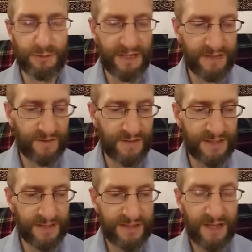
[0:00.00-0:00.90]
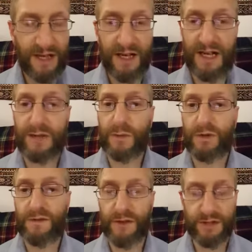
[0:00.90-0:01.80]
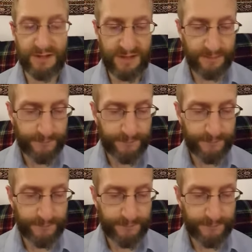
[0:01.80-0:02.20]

activities, and willfulness.